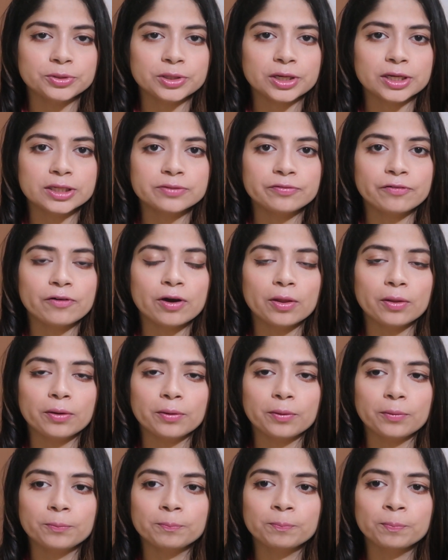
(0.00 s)
You can
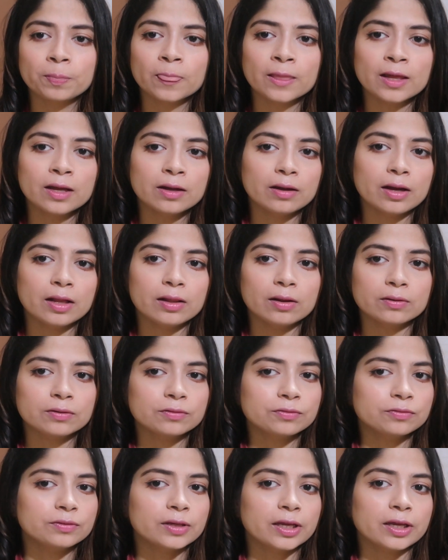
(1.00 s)
follow a lot
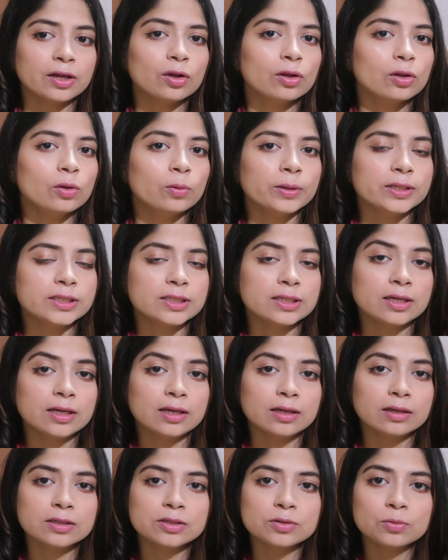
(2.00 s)
of, like Chloe
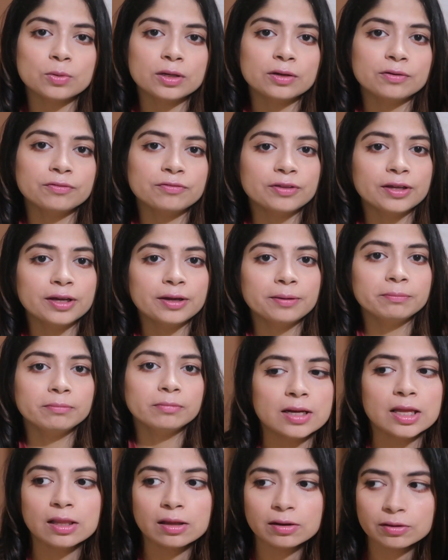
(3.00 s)
Ting is one of them,
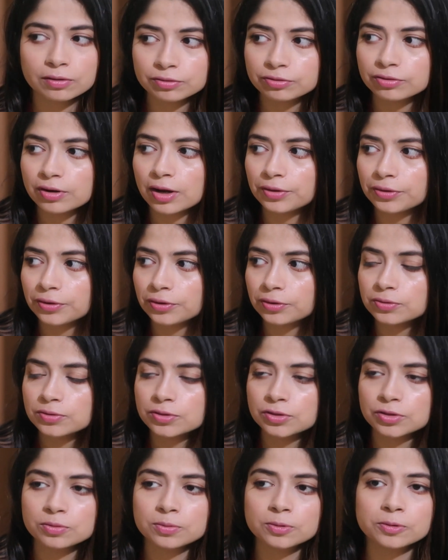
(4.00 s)
a lot of other
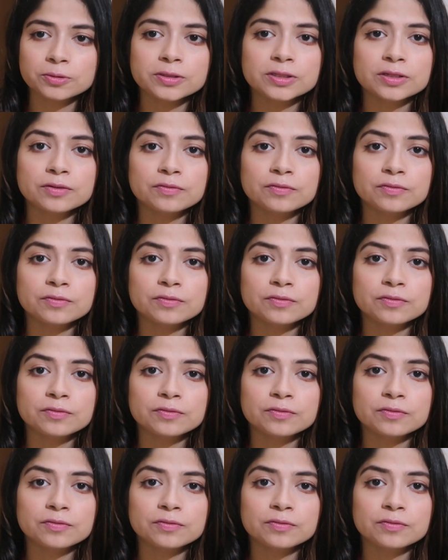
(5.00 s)
YouTubers.